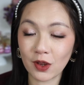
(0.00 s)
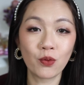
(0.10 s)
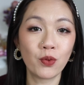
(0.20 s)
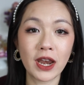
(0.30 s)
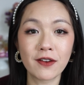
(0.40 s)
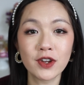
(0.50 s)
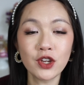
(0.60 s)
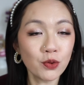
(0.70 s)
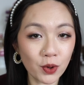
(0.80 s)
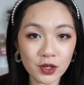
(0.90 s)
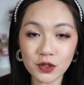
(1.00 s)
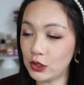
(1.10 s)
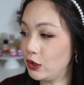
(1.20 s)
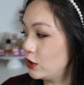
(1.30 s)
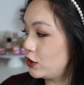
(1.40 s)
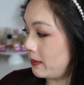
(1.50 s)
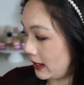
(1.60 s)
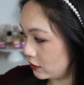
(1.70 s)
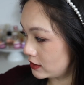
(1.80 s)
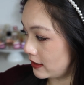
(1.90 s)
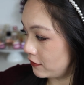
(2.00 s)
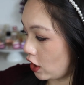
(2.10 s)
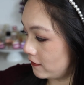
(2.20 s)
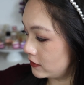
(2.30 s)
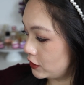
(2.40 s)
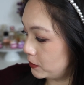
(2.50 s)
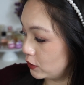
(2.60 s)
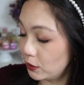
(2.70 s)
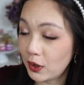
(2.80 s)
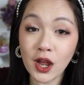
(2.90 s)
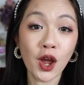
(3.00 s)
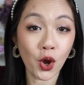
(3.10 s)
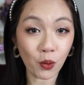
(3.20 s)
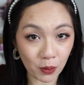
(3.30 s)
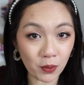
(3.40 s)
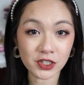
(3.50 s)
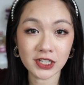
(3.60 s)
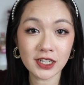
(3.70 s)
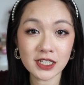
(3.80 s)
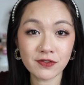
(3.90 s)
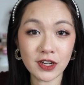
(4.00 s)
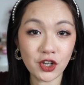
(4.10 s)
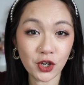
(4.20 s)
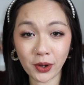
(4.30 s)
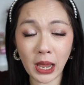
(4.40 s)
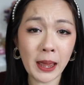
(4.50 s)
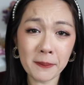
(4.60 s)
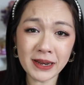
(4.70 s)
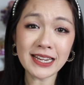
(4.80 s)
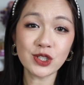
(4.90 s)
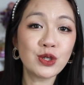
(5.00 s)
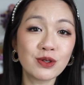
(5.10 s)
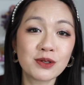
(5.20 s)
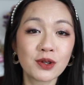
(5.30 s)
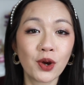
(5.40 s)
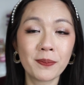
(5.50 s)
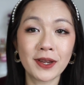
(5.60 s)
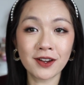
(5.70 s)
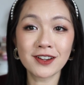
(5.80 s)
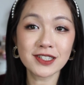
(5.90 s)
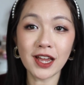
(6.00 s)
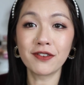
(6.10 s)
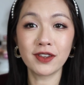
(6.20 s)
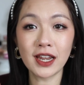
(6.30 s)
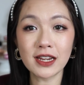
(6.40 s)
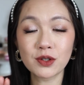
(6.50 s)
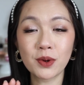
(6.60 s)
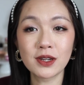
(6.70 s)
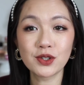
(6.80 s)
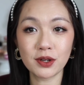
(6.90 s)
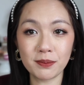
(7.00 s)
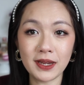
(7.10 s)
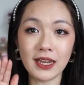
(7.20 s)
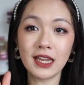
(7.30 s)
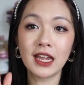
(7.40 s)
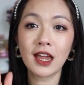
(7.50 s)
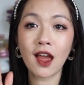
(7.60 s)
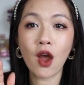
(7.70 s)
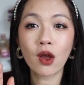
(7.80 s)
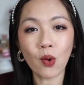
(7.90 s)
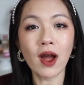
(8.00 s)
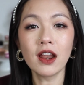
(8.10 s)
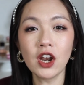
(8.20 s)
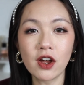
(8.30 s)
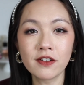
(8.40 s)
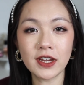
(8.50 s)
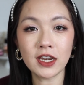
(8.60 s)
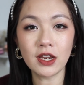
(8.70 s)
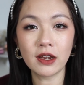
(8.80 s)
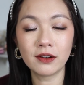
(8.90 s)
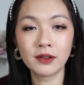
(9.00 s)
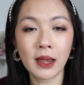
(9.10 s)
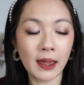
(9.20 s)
whatever you want to do to make yourself comfortable while watching this video. Please do so, because I feel like it's going to be quite a long video,